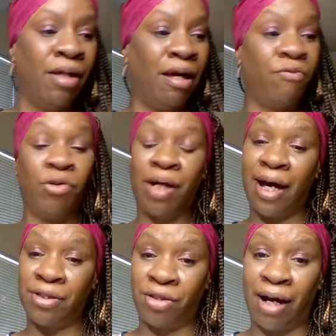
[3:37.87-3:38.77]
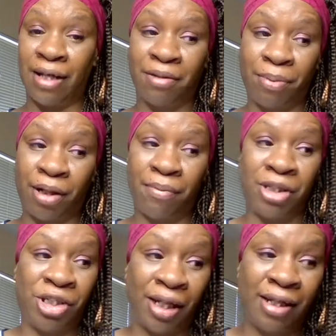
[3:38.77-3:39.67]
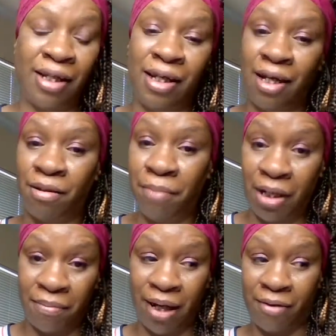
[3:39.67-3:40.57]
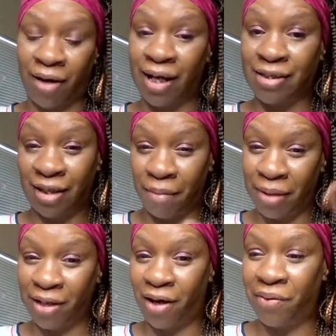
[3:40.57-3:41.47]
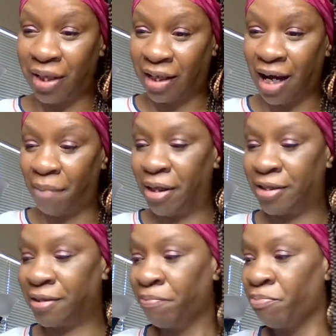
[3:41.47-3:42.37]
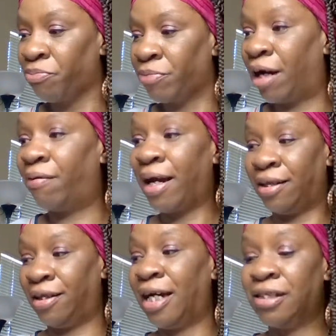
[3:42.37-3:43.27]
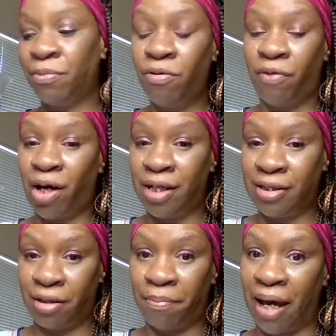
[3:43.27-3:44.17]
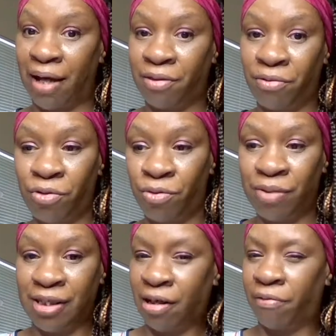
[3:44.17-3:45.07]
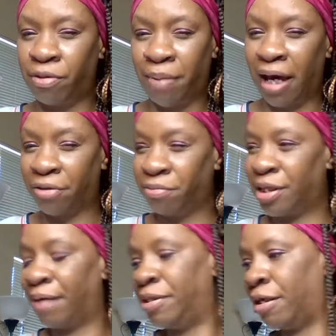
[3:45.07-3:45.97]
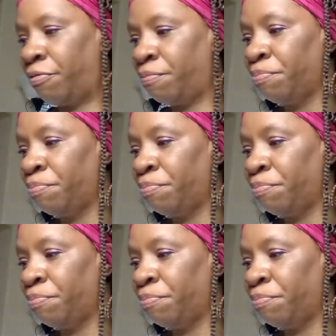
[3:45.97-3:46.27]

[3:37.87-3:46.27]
If you guys tried the bourbon chicken and the Minute Maid rice, let me know in the comments. All right, let's move on to the bathroom stuff, the bathroom type stuff.